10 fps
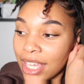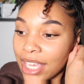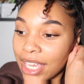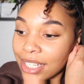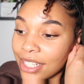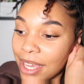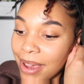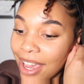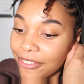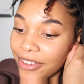And
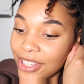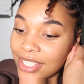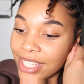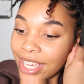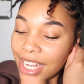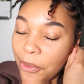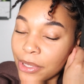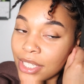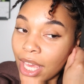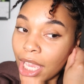I felt it and I
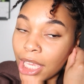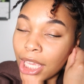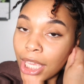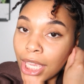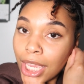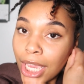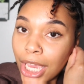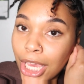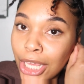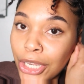was like,
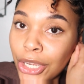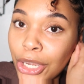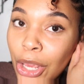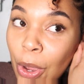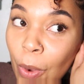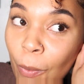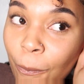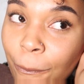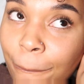yeah, nope,